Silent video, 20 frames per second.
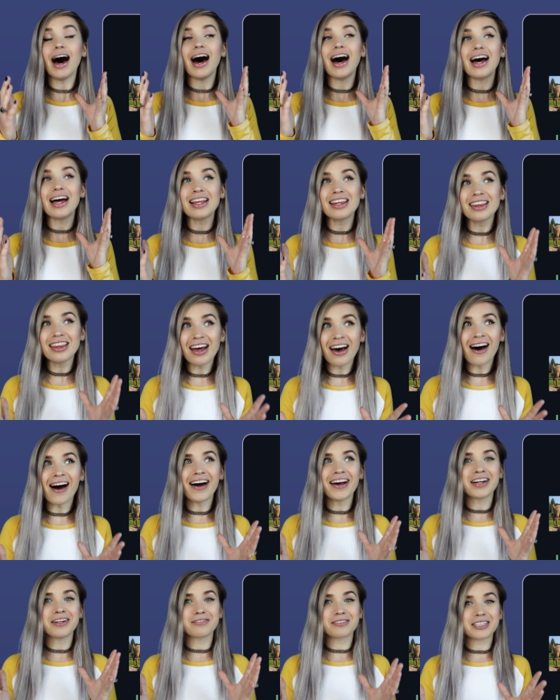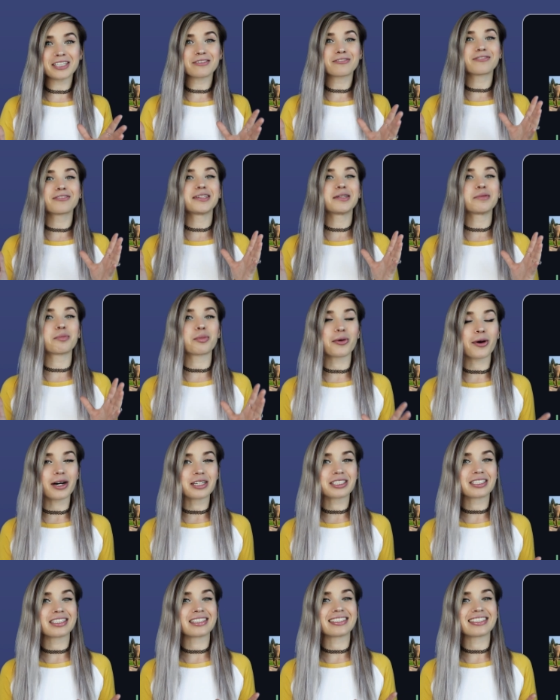a lot of different
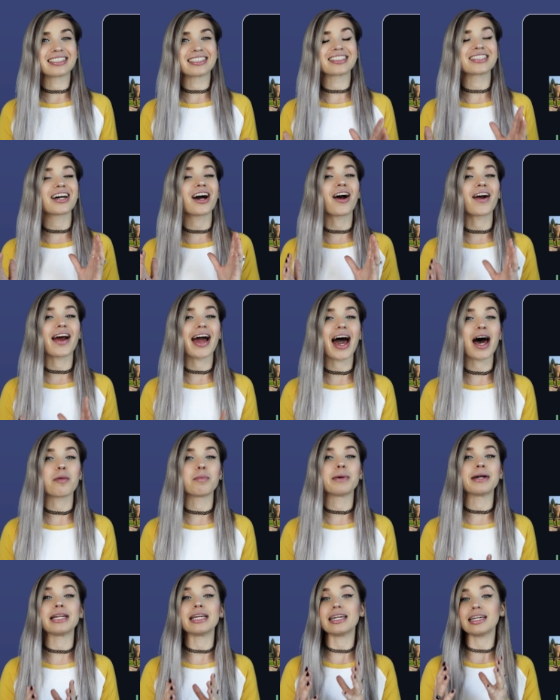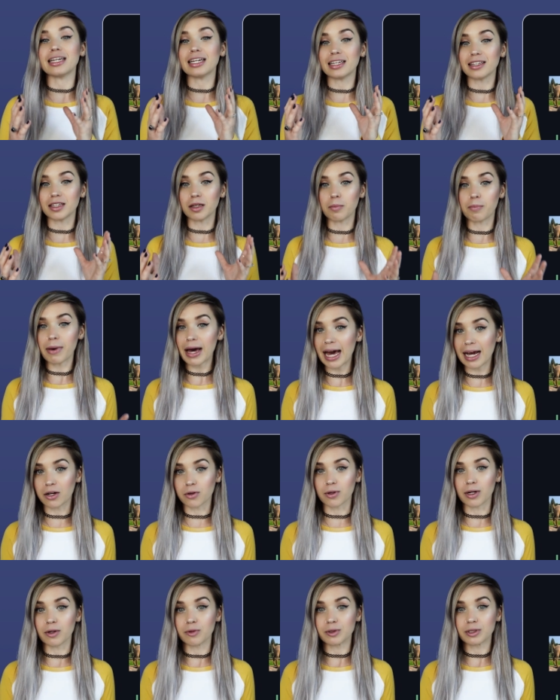processes are happening in the
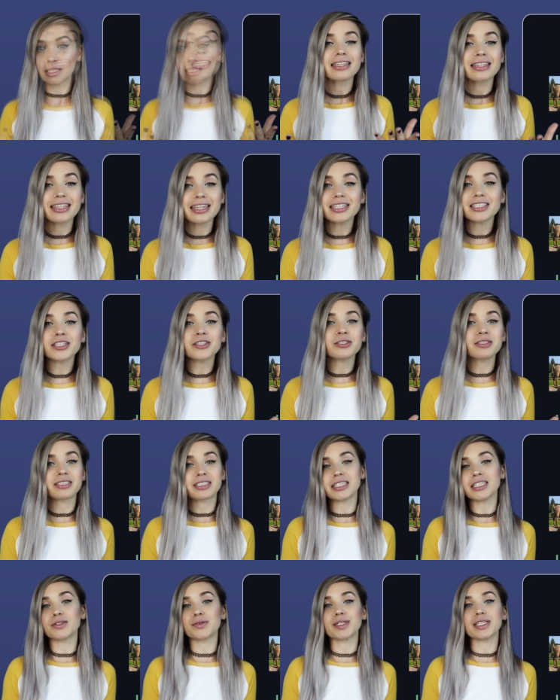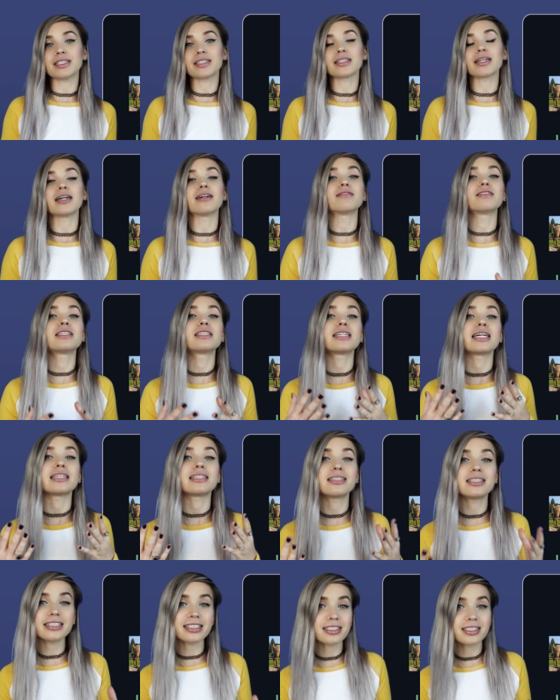background. These are series of
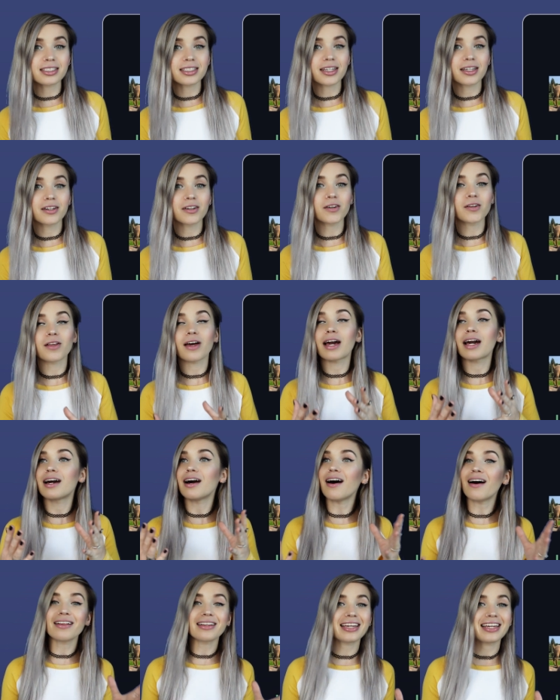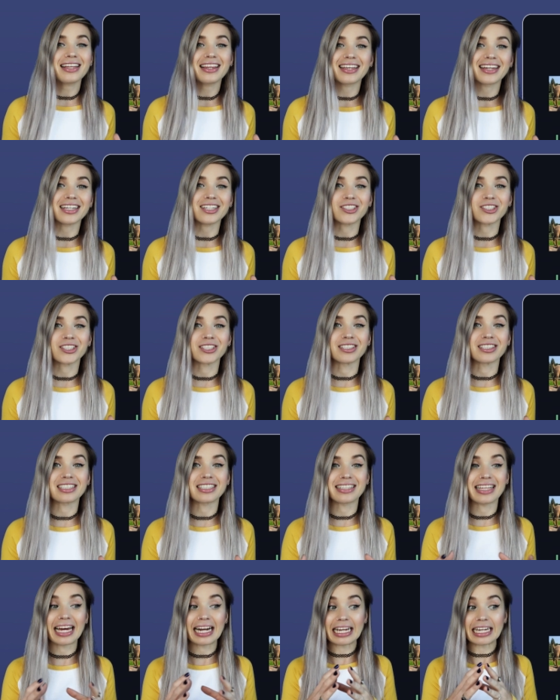statistical calculations
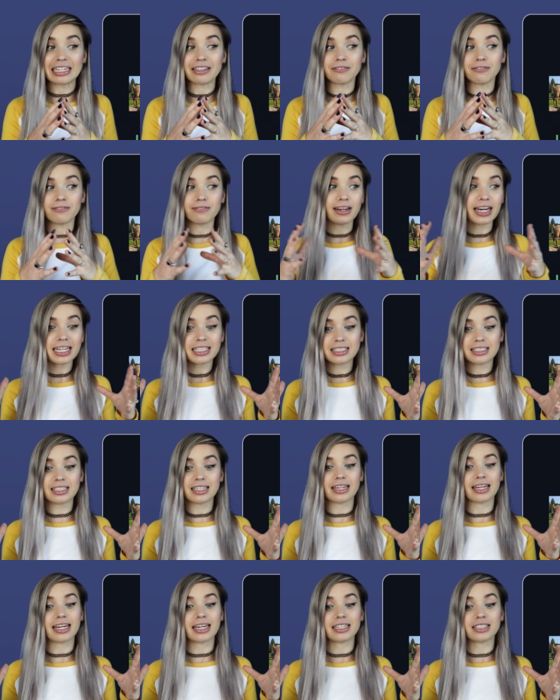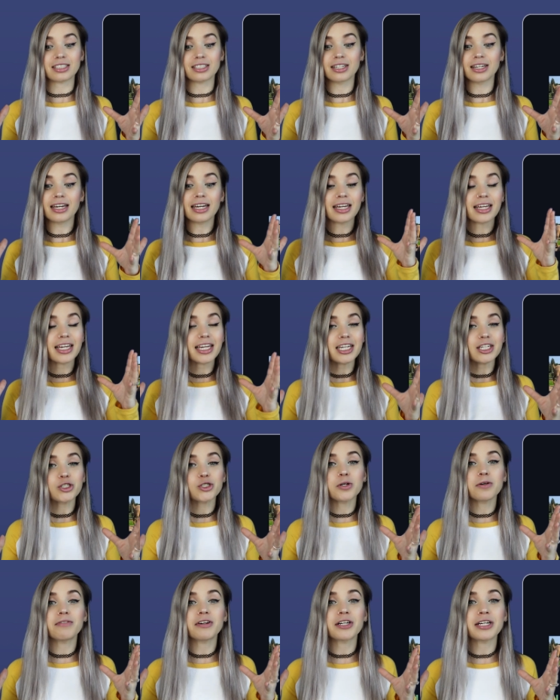that investigate
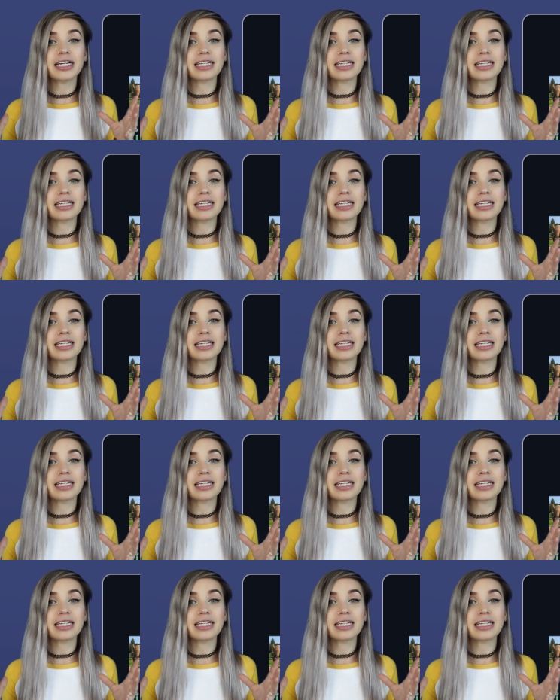each of our